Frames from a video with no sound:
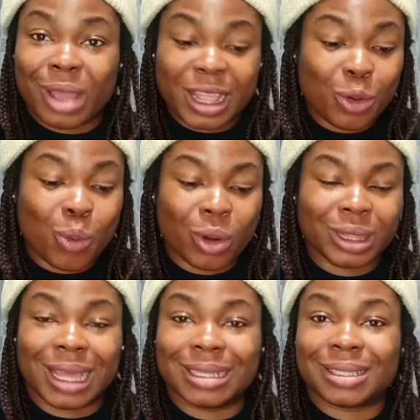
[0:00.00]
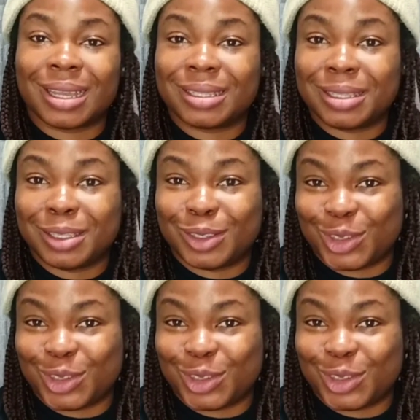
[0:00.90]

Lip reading: anyone that is starting this